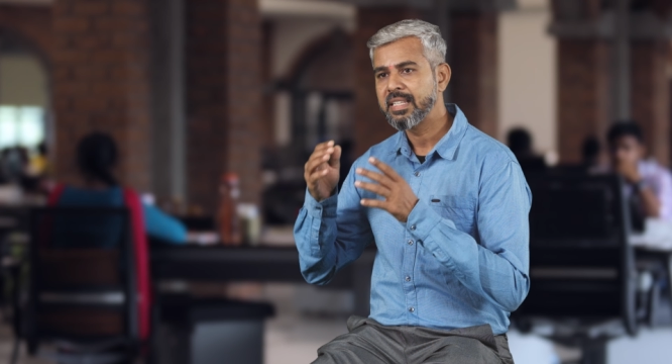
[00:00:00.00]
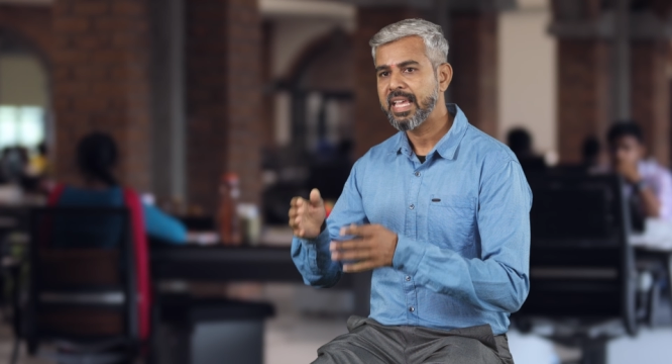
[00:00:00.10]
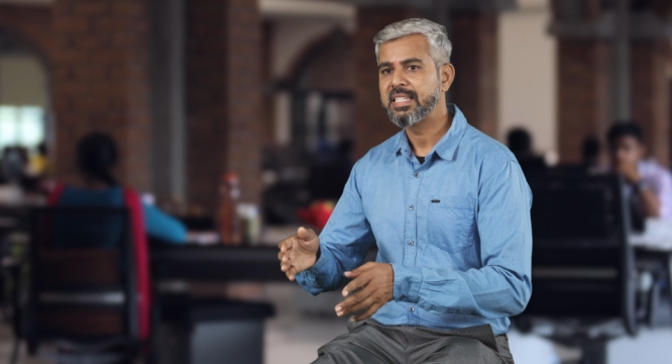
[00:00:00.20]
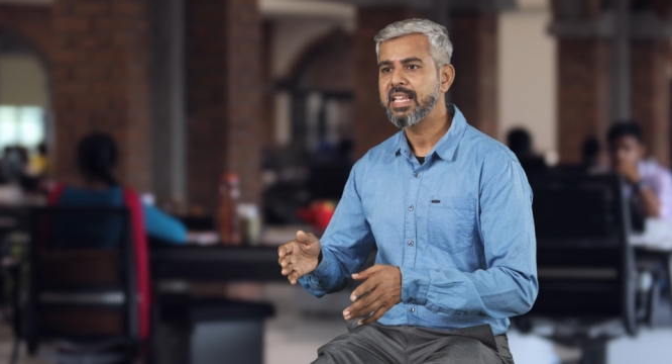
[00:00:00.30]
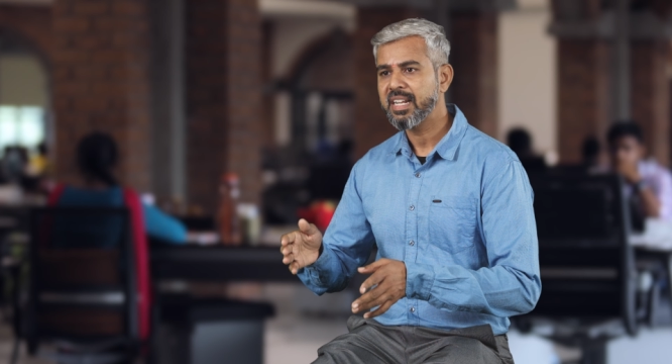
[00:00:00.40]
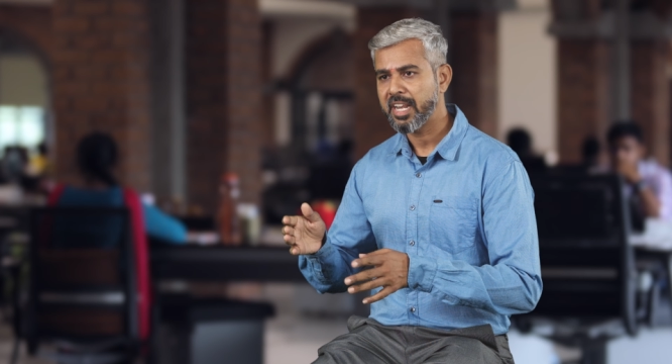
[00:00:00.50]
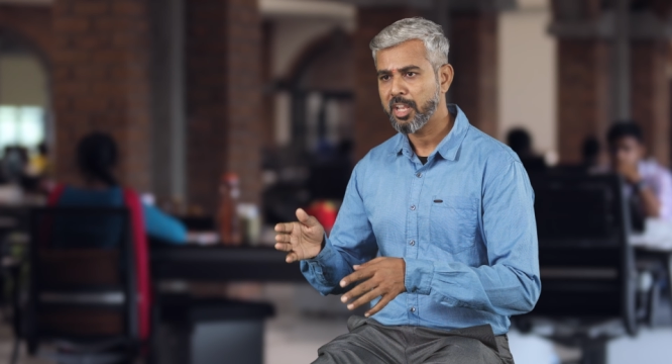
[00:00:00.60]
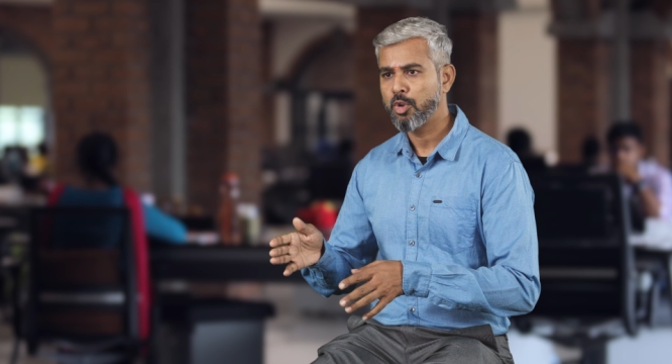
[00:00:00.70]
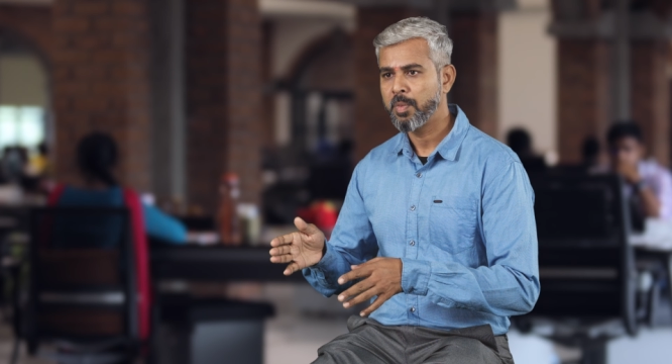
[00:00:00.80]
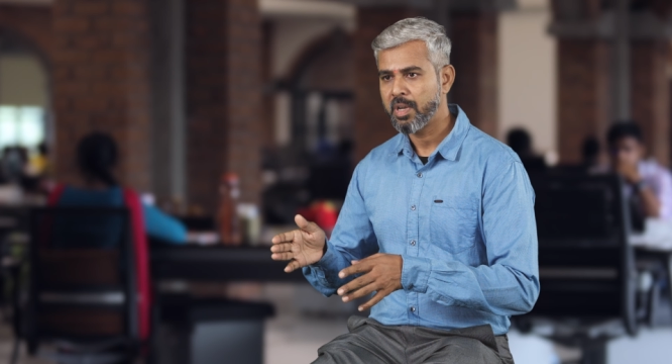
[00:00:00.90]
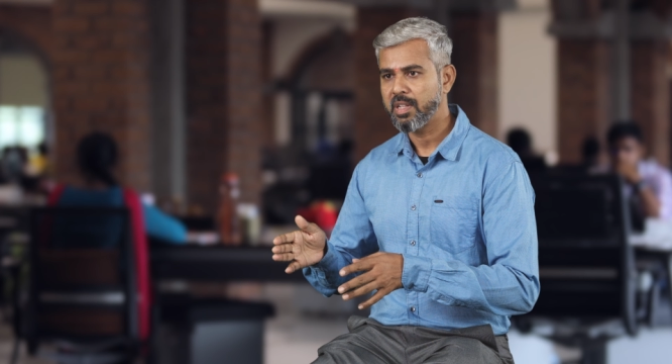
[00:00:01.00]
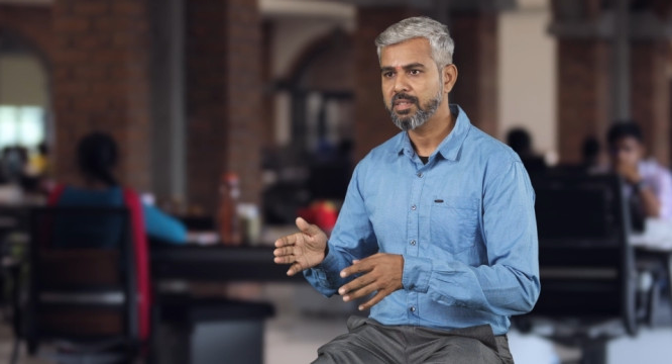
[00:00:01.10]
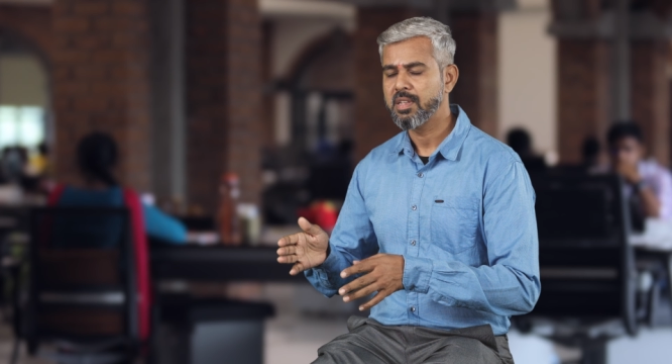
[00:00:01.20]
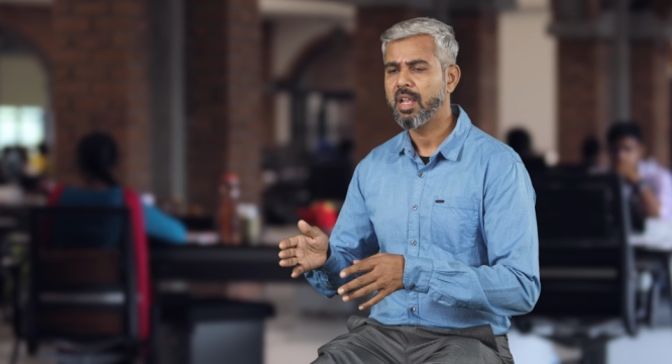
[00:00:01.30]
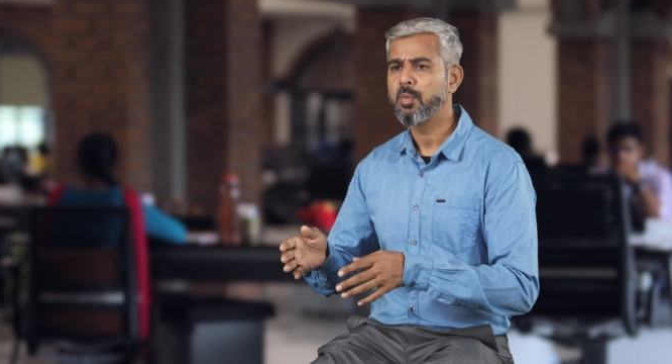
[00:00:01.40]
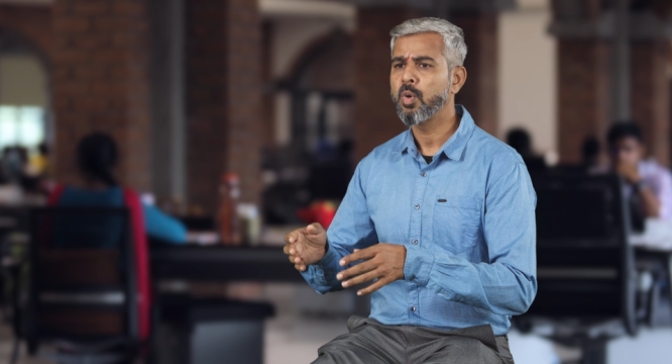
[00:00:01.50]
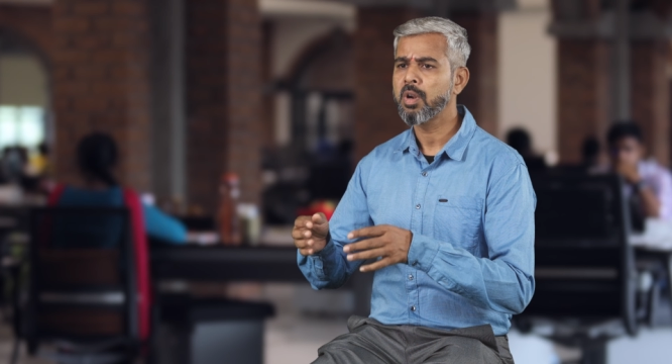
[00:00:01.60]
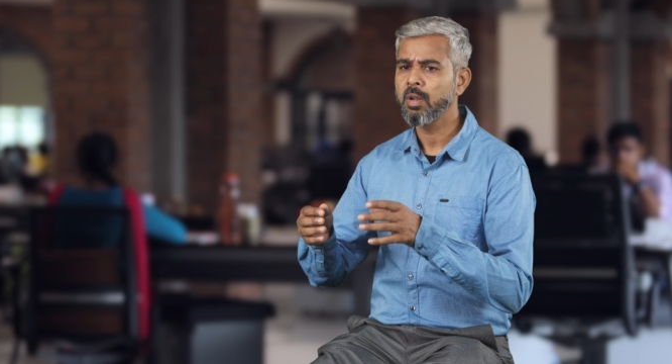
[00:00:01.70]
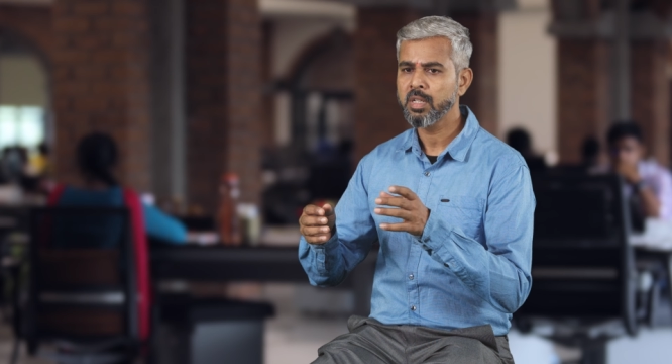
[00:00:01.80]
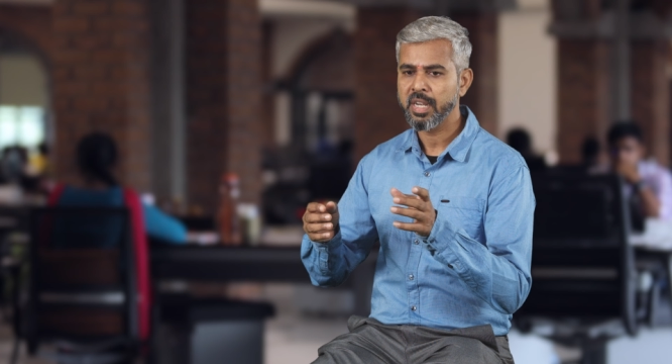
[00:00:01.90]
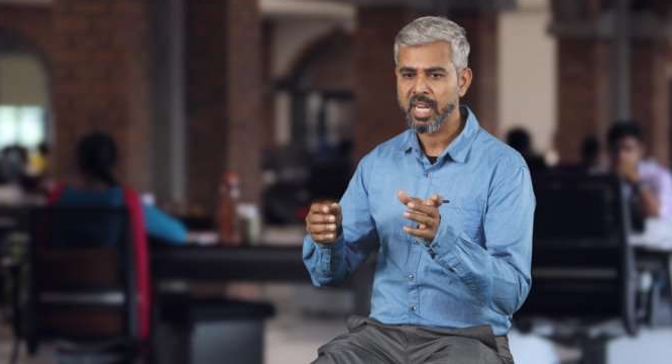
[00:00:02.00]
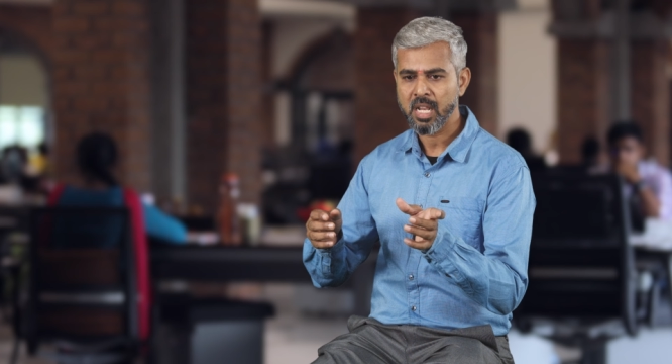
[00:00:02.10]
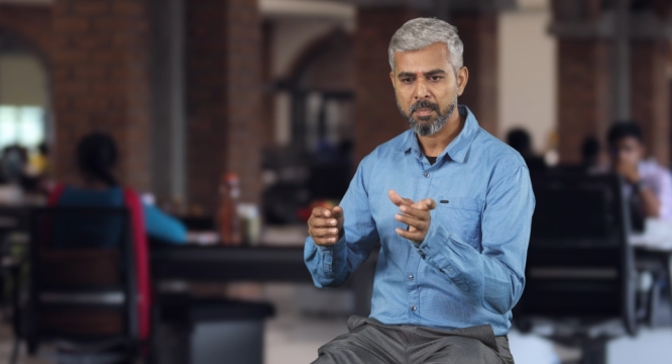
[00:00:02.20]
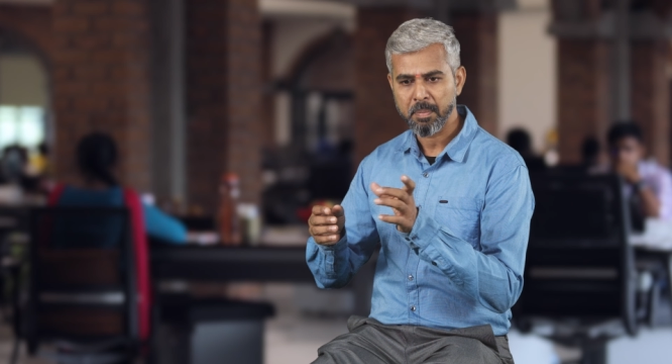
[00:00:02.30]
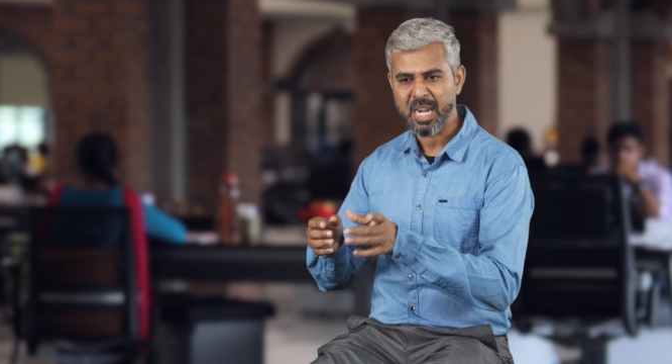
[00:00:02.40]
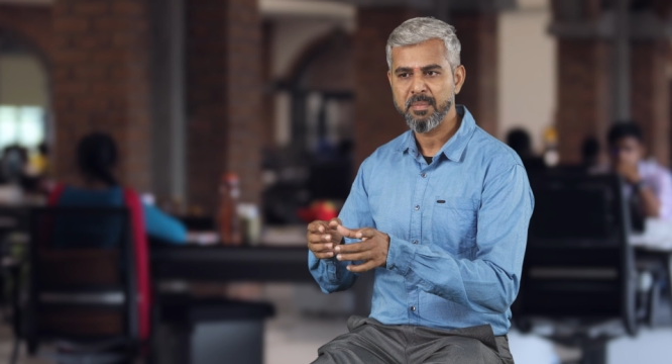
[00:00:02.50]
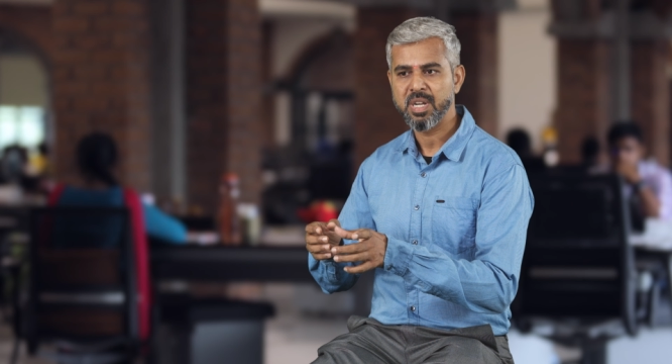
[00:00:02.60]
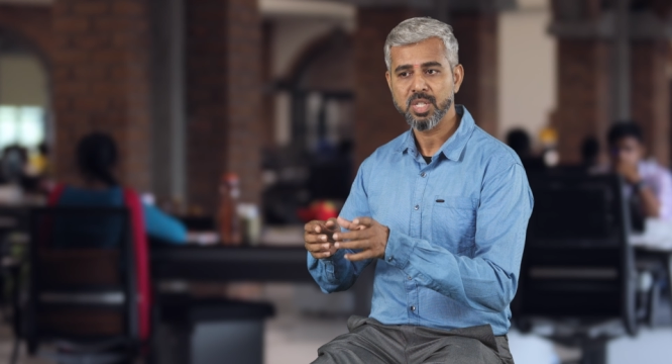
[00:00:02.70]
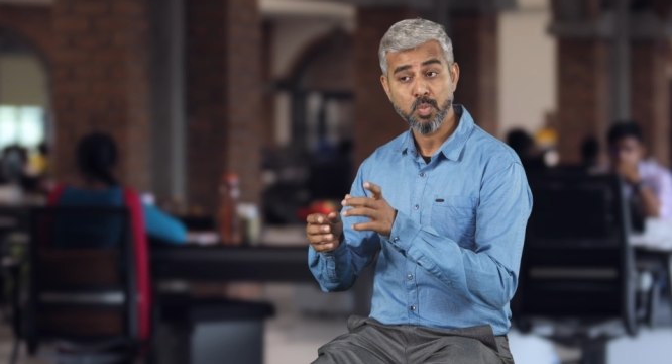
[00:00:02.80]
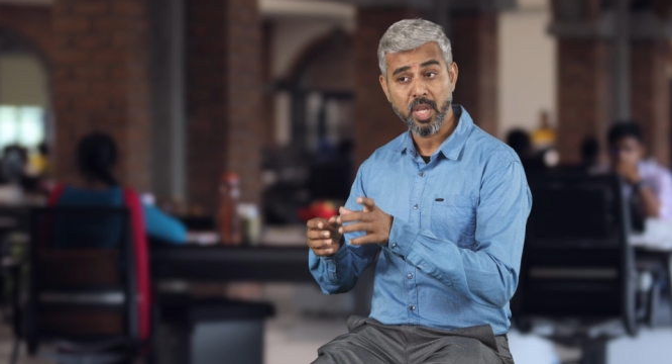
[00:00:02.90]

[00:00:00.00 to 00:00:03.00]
the exact requirement is and what are all the data parameters,